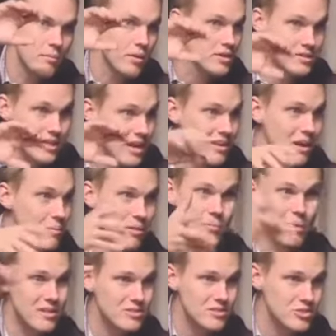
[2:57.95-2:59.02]
because they're
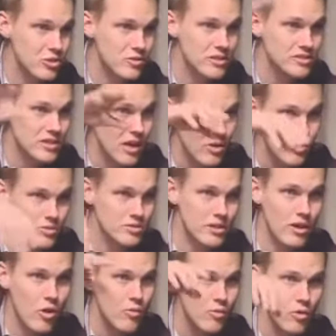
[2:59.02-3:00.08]
basically serving as elders in
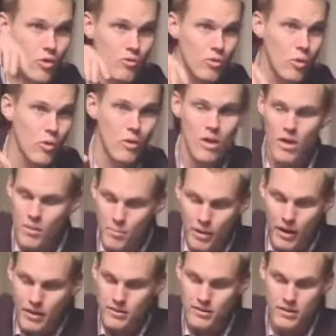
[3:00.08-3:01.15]
an overall role.
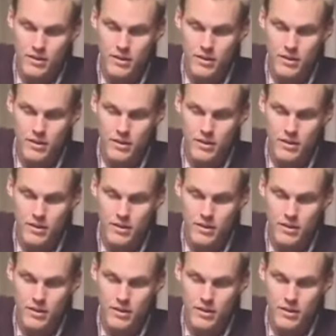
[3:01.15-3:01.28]
But